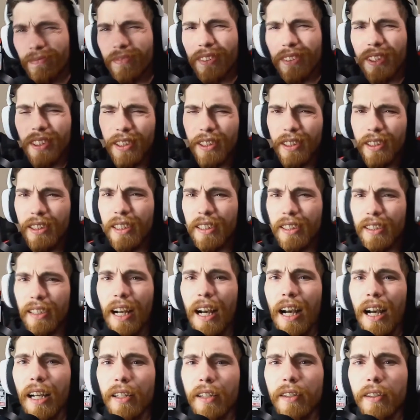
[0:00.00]
decent
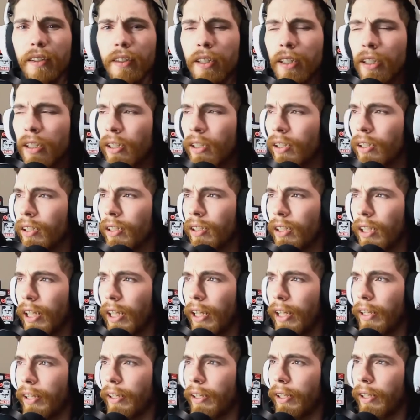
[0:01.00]
height
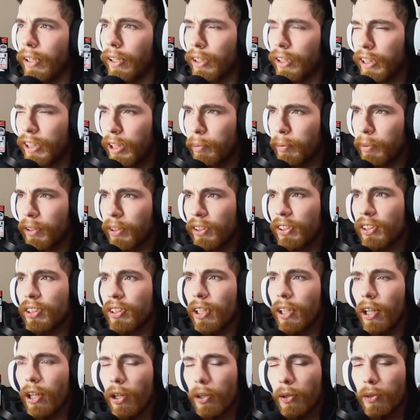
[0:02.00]
and keep it
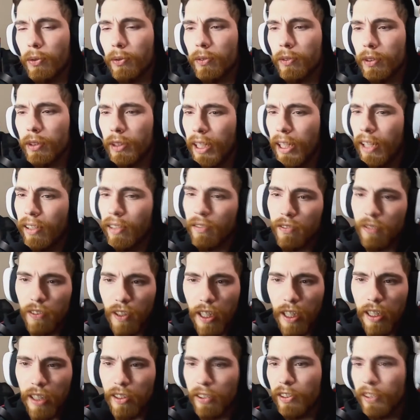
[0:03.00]
slow, not
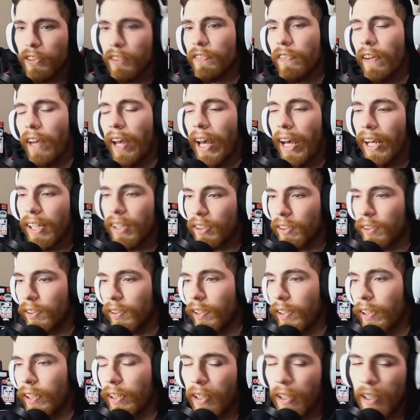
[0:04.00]
flying too fast.
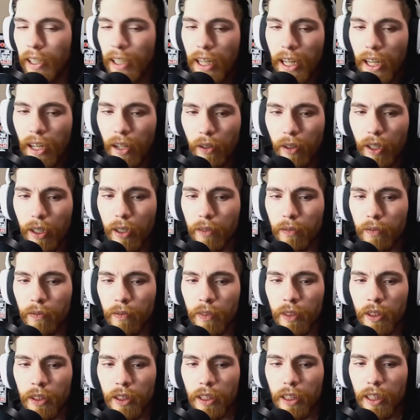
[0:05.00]
And now
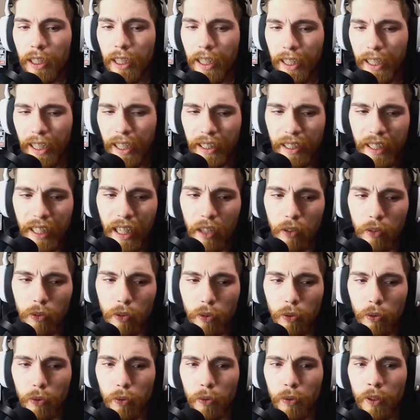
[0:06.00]
then I got down
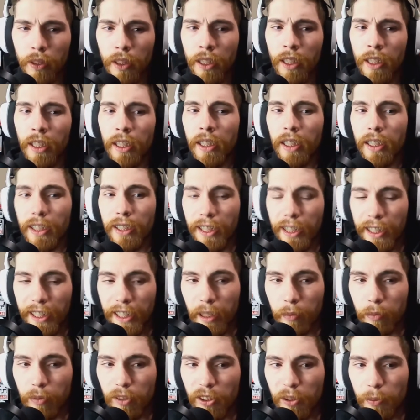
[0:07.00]
to getting up
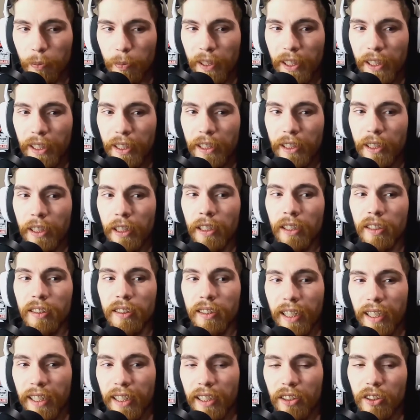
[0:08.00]
to speed,
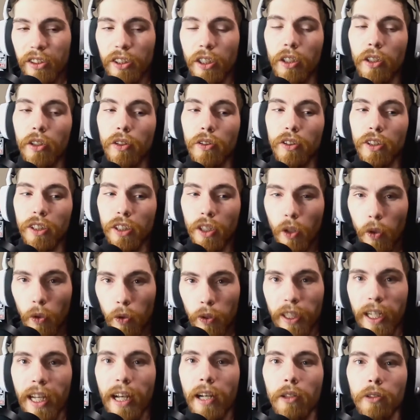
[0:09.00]
taking turns, and holding
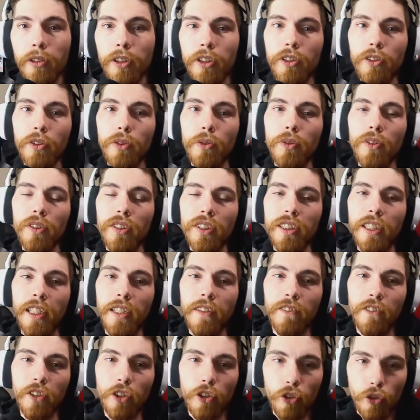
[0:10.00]
altitude instead of
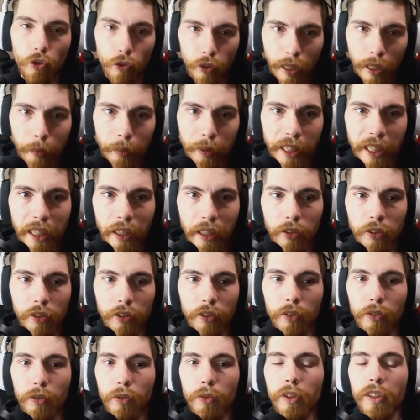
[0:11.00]
just dropping altitude
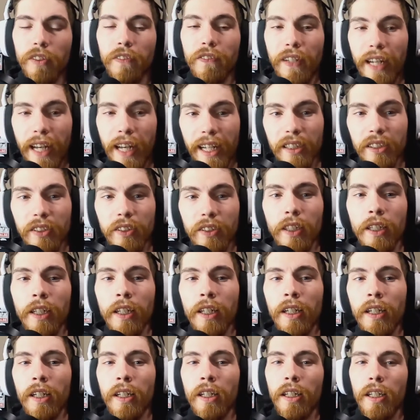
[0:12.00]
really fast.
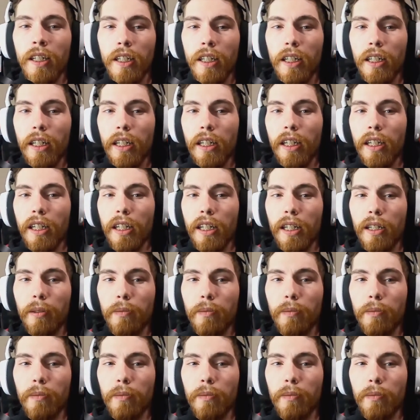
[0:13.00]
What